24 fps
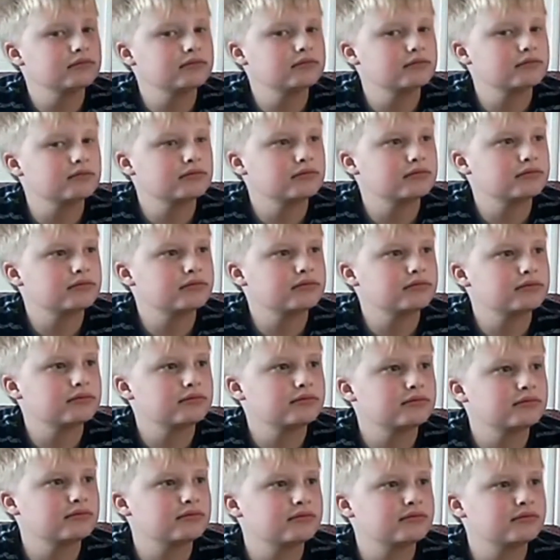
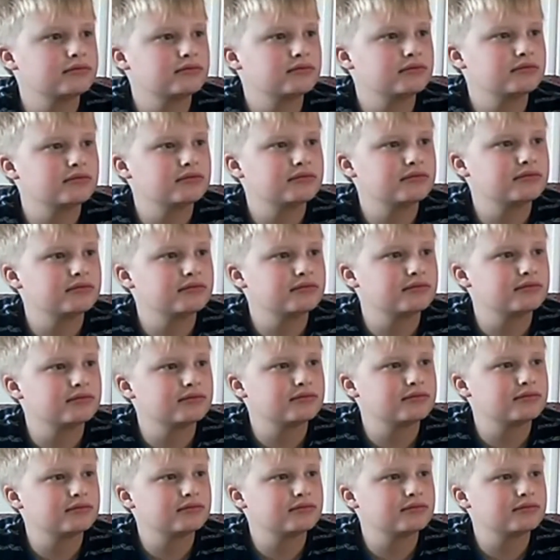
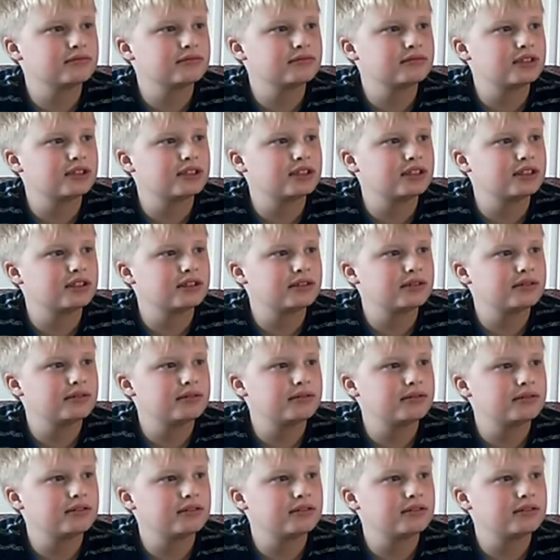(not speaking)